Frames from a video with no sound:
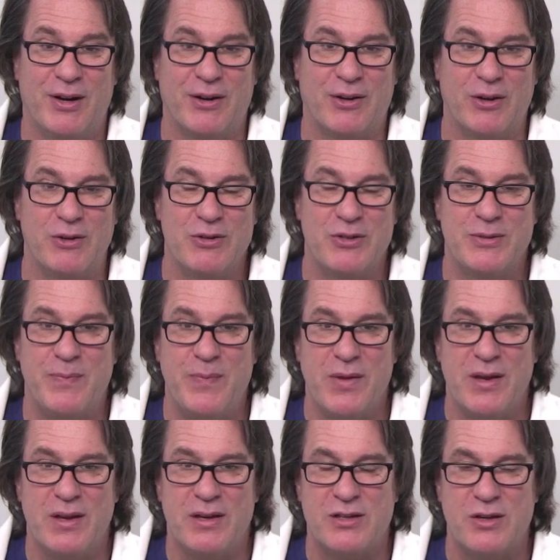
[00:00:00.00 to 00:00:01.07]
it goes.
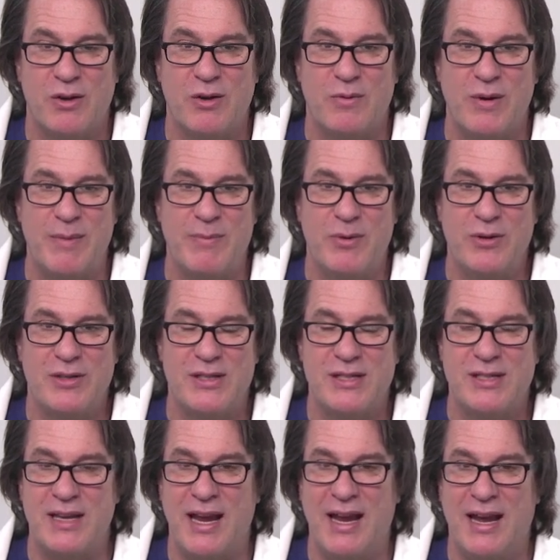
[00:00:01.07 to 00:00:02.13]
So it
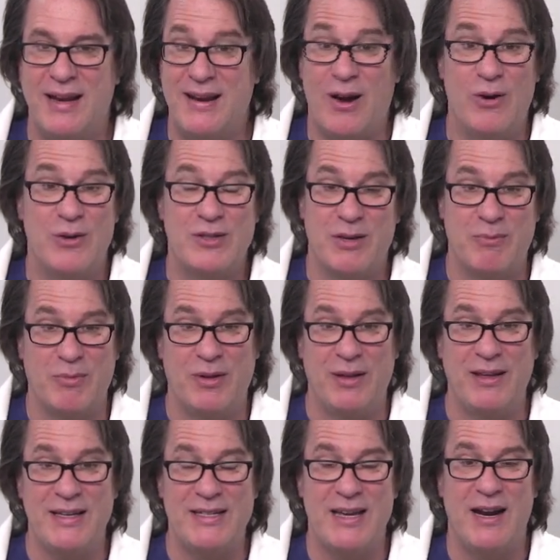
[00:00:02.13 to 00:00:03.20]
reboots, and now it's a
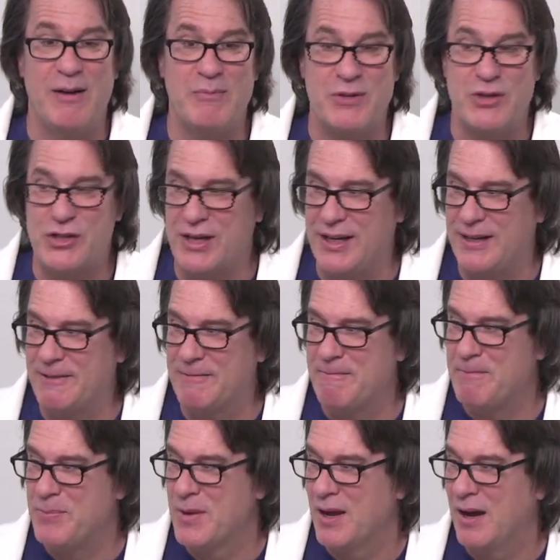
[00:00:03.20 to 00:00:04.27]
completely set up machine.
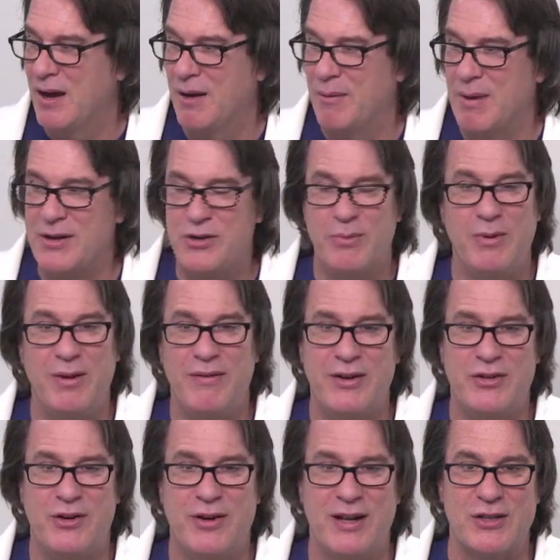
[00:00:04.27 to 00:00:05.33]
I do believe I
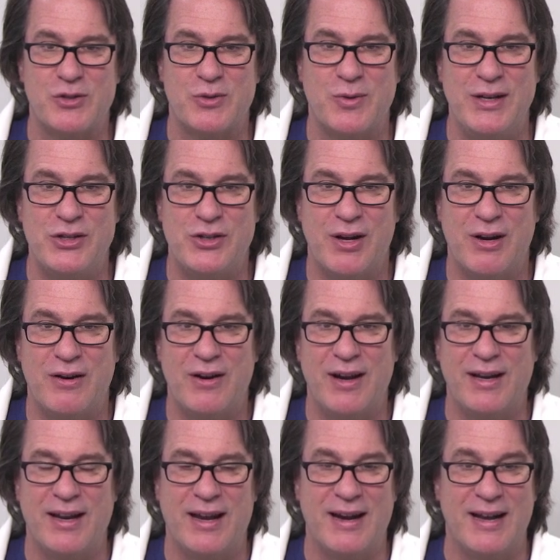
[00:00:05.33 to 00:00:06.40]
turned on screen
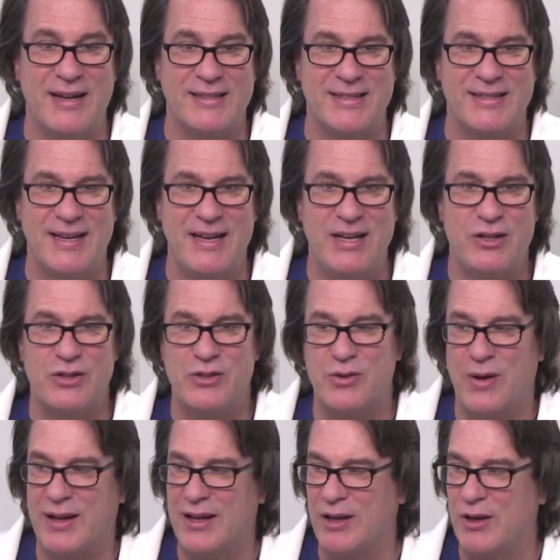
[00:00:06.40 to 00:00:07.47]
sharing and SSH, so
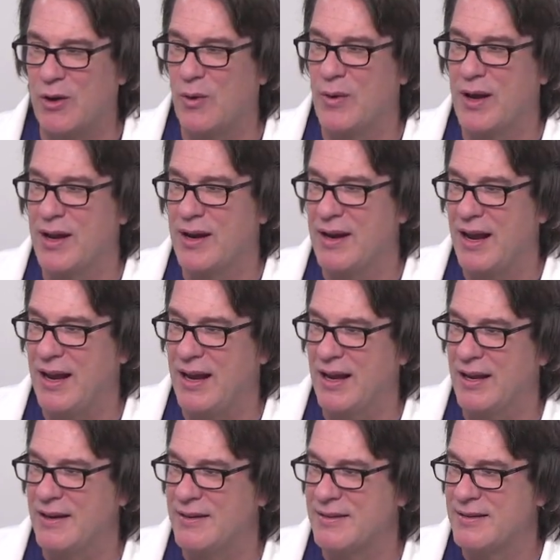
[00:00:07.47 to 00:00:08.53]
I can go in
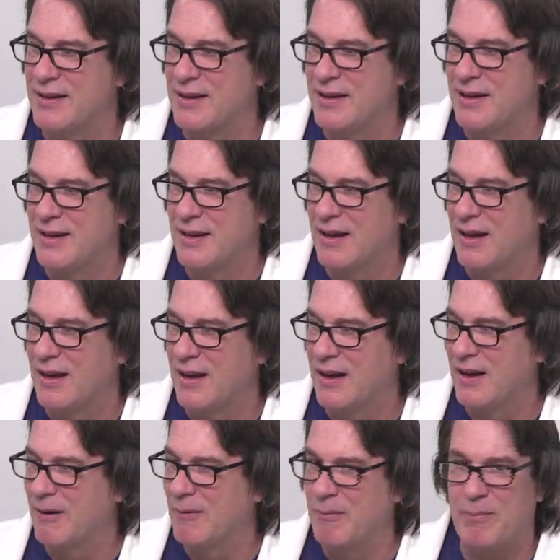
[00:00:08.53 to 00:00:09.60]
and
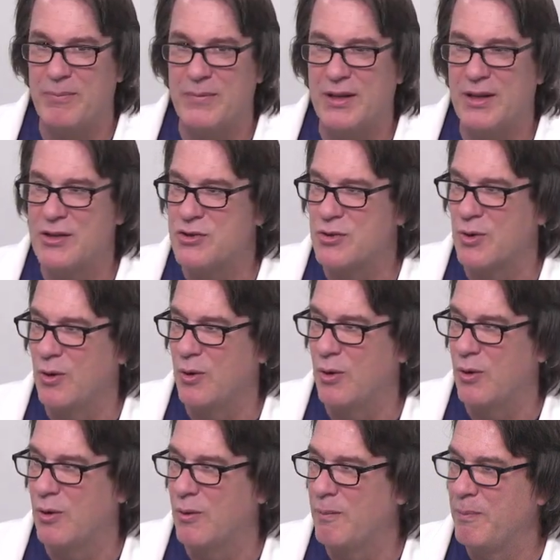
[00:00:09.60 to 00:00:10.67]

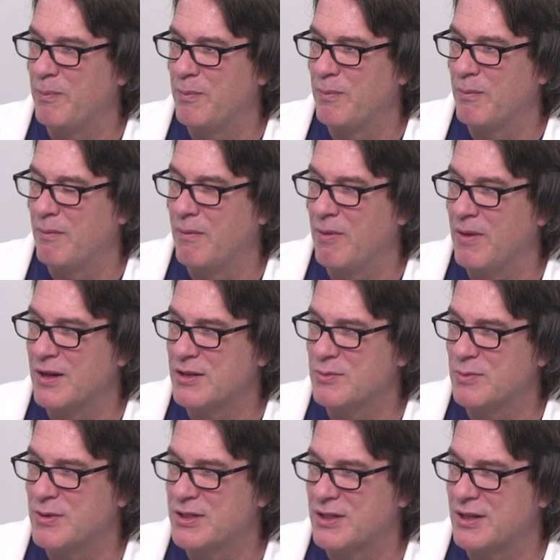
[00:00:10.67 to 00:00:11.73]
control this
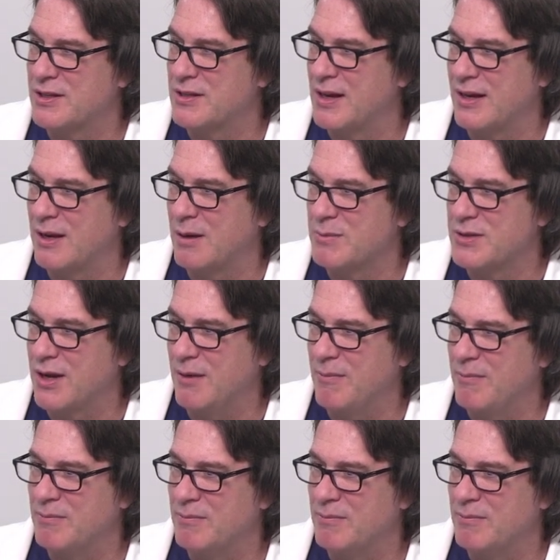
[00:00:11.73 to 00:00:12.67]
once it comes up.